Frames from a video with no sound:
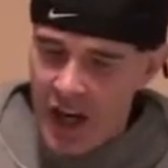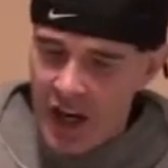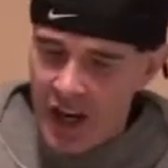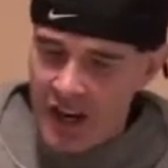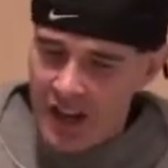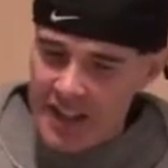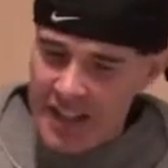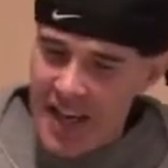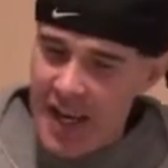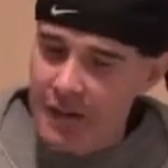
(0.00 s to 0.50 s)

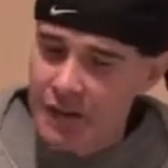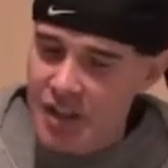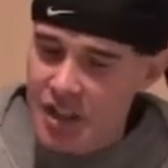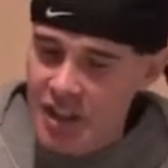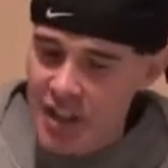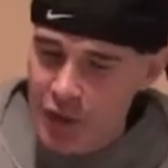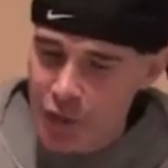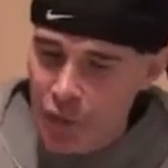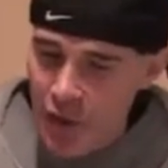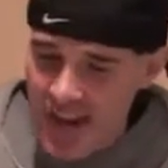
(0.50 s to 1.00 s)
The
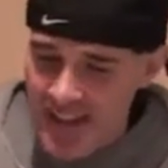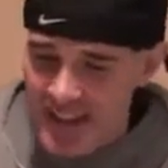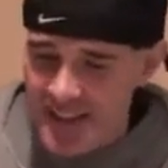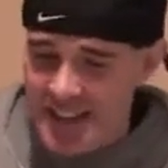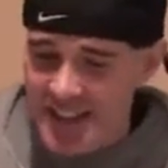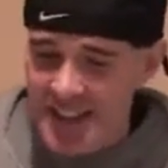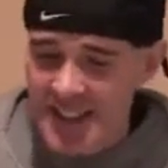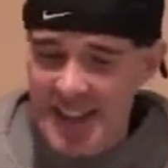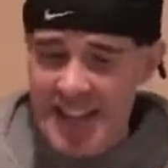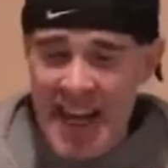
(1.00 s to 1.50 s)
MC
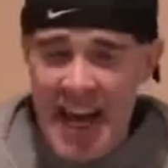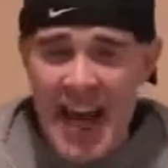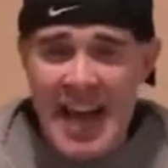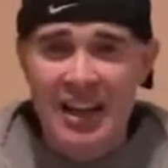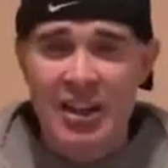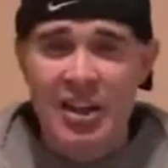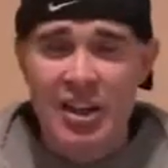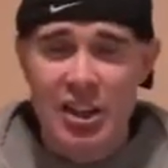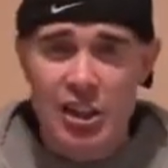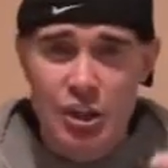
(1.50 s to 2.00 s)
West,
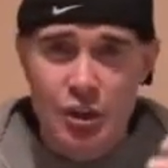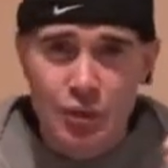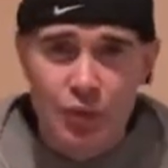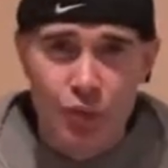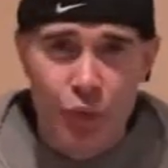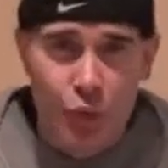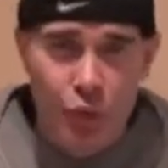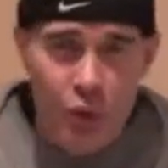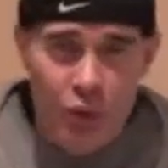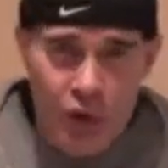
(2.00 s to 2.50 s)
Seattle is
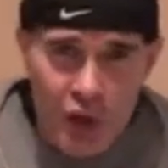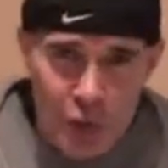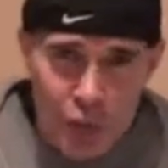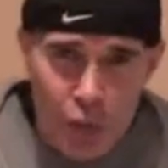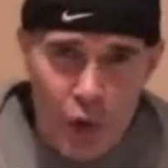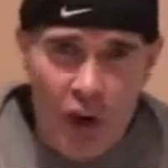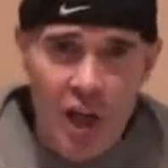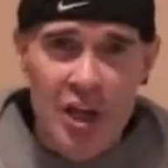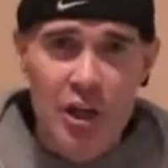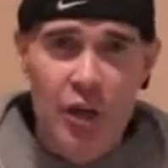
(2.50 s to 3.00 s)

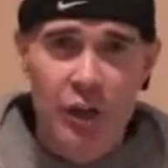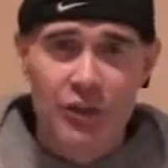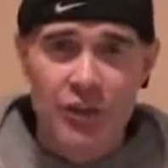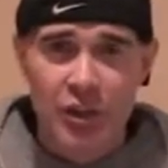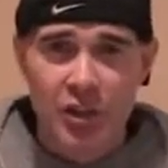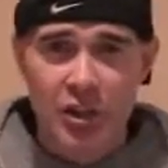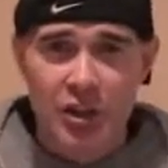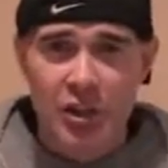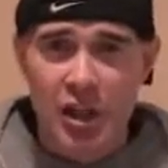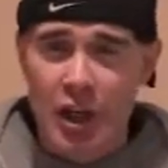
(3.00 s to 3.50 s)
4-1 off
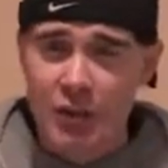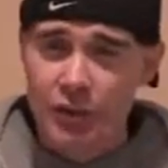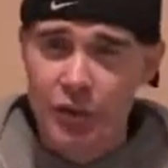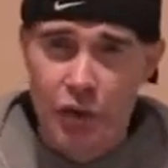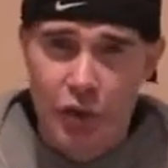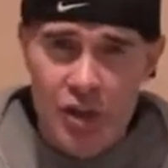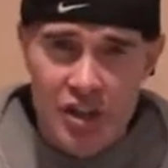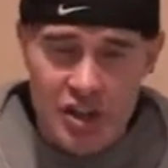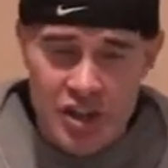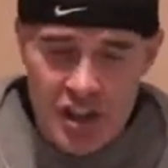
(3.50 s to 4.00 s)
the
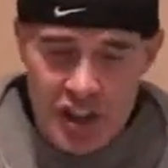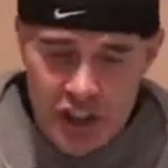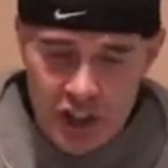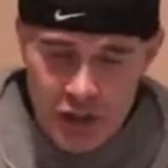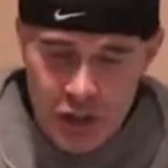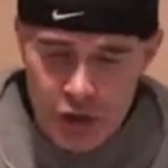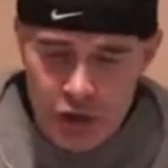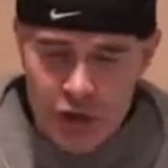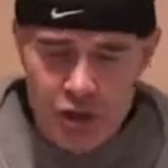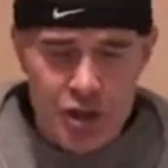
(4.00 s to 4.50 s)
tough loss to the
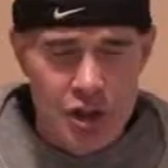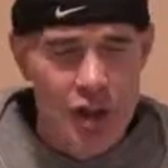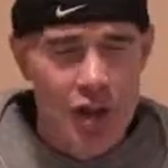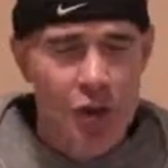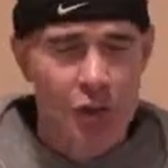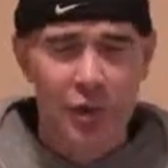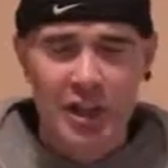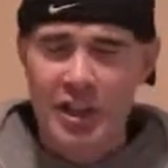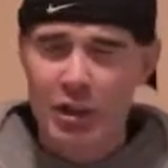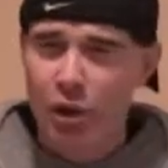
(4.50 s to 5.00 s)
Colts.
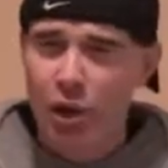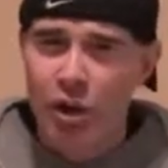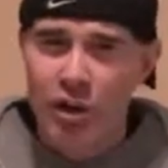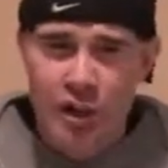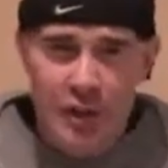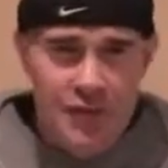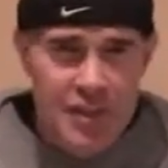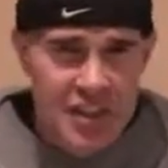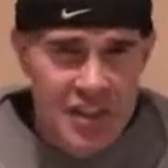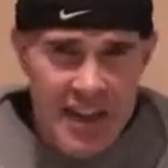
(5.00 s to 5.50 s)
We
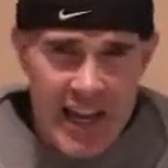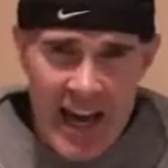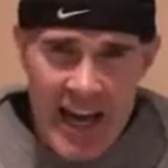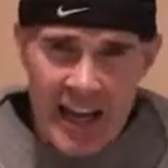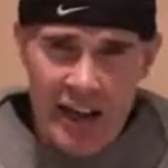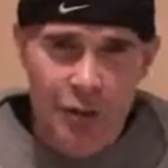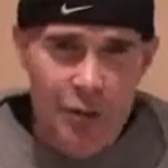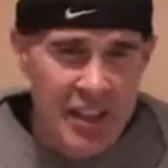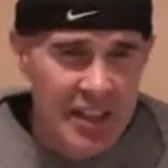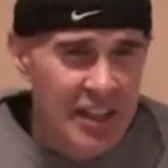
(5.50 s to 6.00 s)
all love
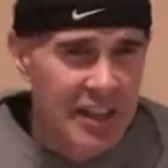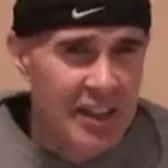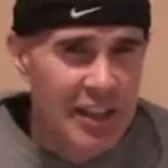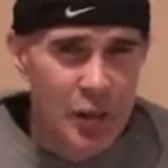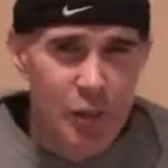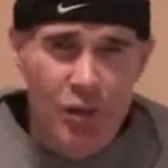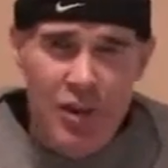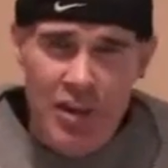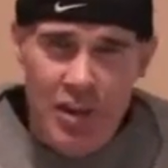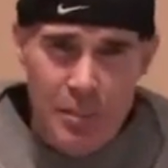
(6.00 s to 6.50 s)
Seattle. We think
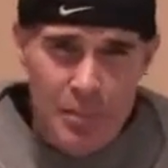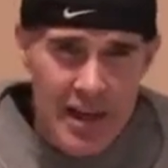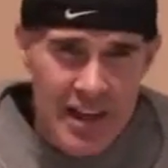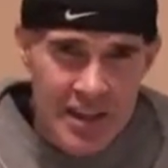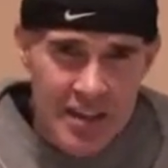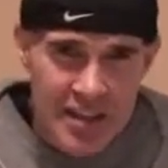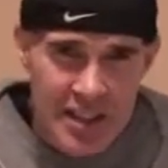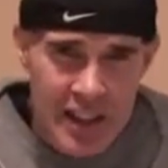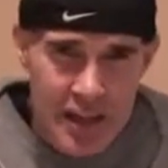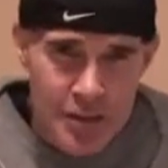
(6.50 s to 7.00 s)
they're one of the
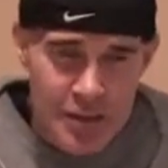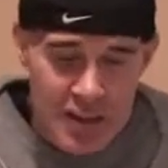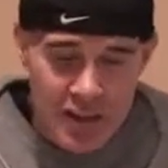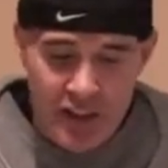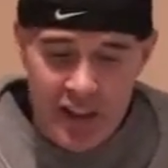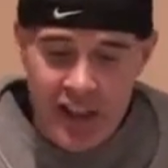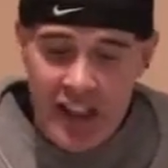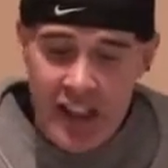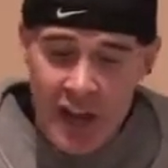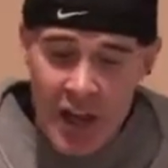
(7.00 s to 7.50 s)
better teams
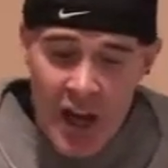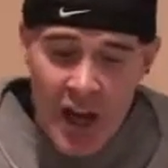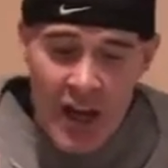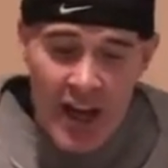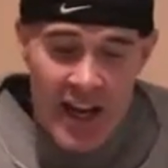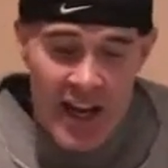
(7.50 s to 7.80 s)
in the league.